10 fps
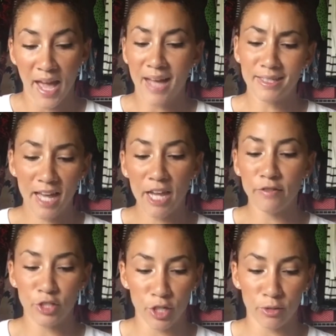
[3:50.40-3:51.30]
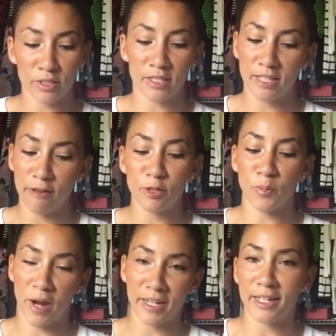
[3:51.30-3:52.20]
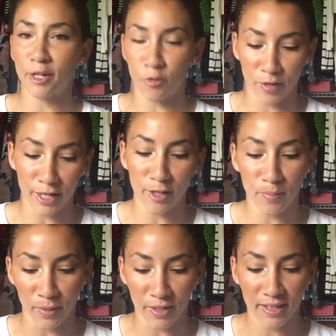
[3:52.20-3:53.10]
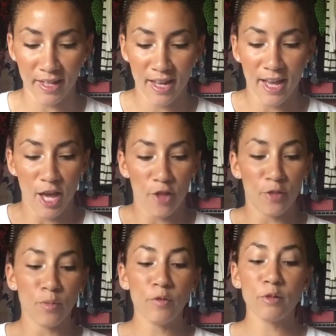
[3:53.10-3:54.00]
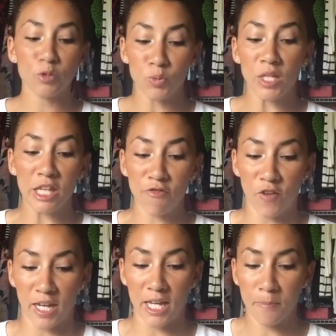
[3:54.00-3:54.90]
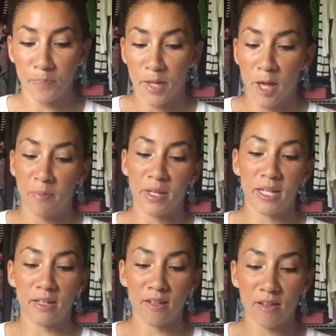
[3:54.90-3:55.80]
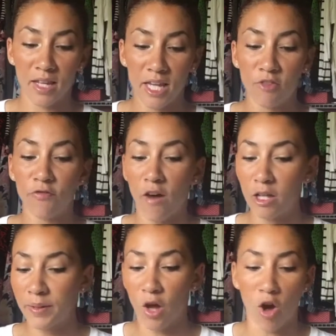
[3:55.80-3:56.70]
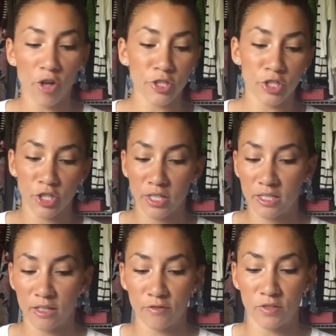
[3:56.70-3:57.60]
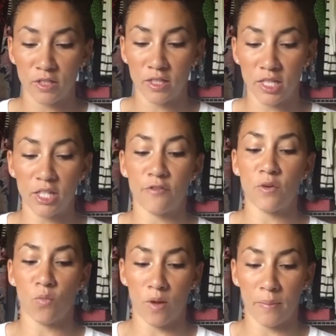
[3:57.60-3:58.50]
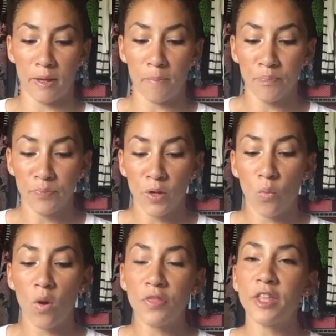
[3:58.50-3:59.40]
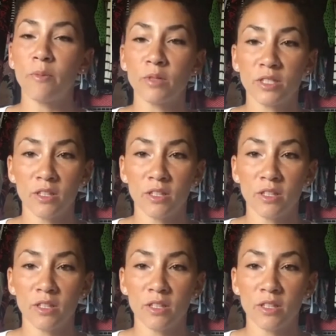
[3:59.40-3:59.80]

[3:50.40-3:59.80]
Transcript: As kind of a joke, since I was pregnant and reading the book, the movie was really funny, but in following all the journeys of the different women, one theme was